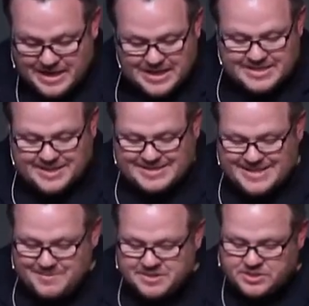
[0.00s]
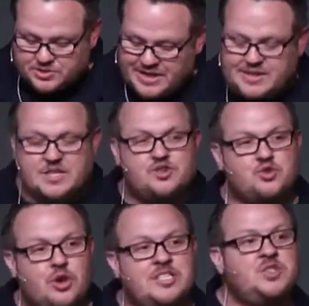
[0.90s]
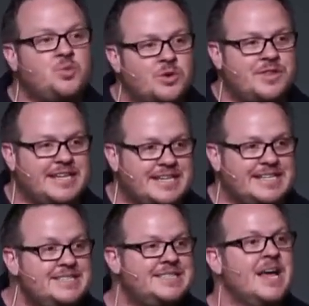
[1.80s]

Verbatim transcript: to demonstrate the trustworthiness